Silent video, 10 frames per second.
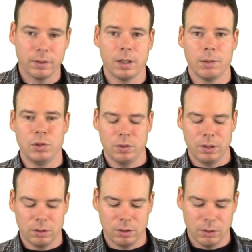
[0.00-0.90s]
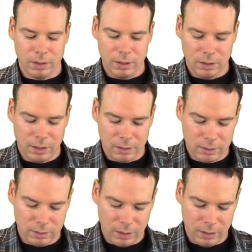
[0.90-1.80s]
that I'm using. So I need to get
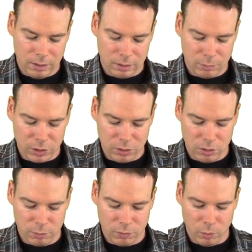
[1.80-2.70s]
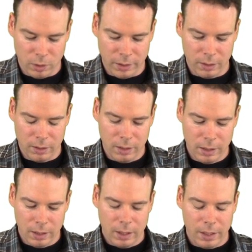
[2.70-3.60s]
this height expressed in terms of y.
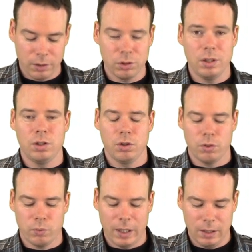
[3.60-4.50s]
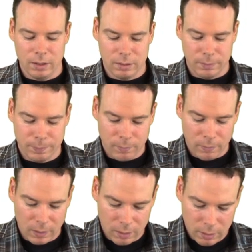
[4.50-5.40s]
I also need to know the radius.
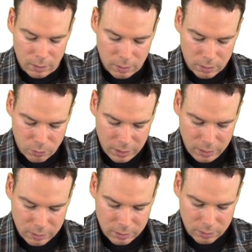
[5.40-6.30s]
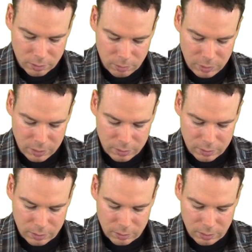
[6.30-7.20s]
The radius is going to be this
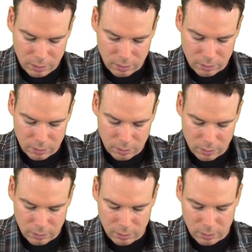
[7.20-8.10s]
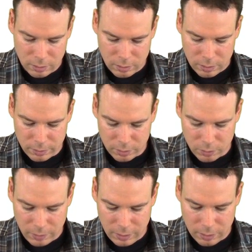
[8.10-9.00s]
distance here. That's our
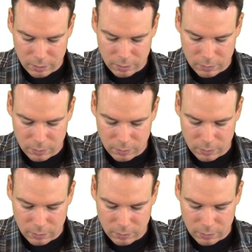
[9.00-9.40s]
radius.